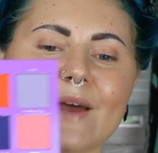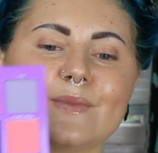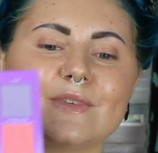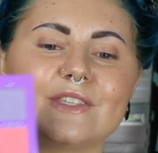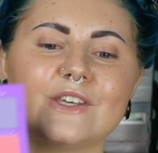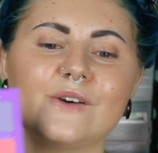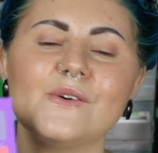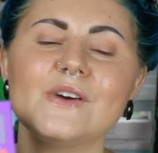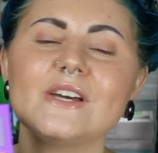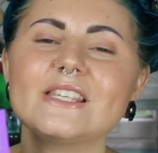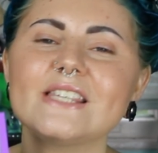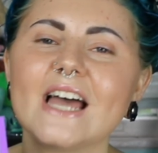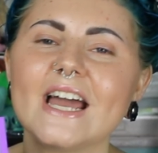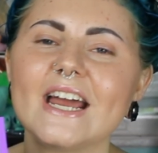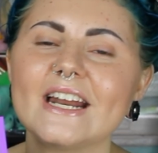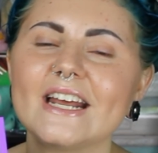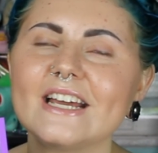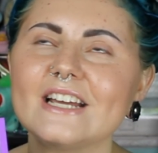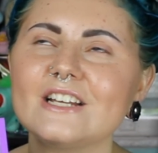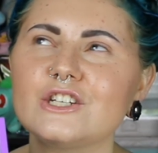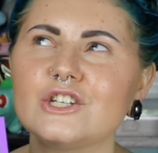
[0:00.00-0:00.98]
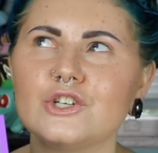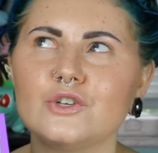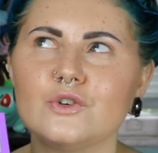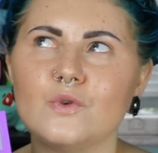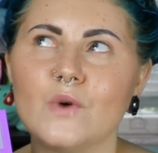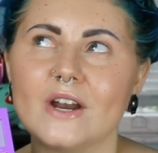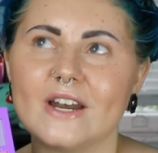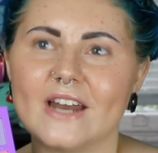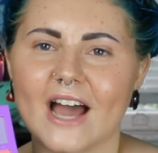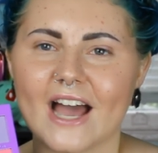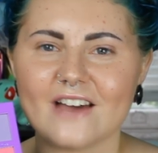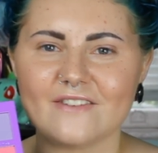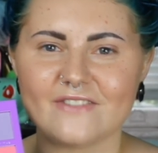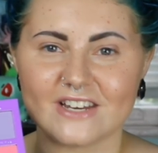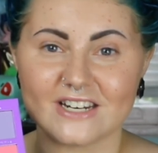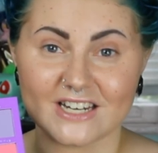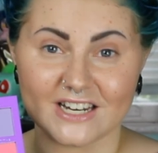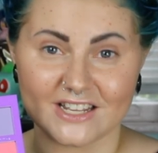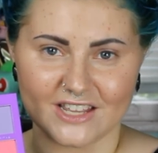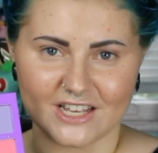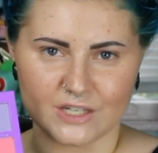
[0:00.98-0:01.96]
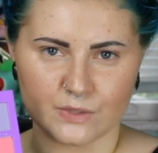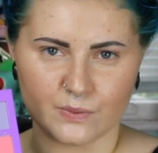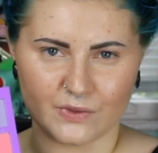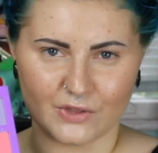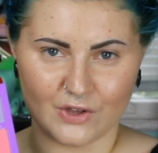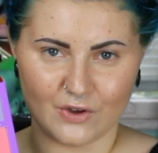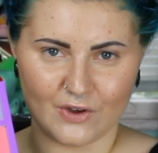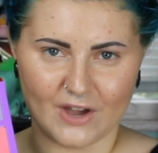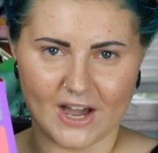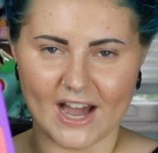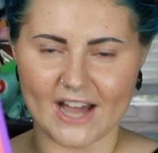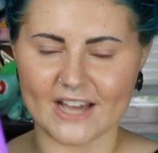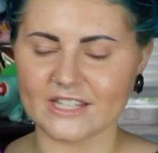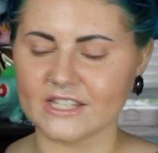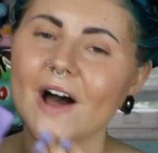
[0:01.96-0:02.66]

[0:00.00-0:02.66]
I'm so excited to dive into this with you guys.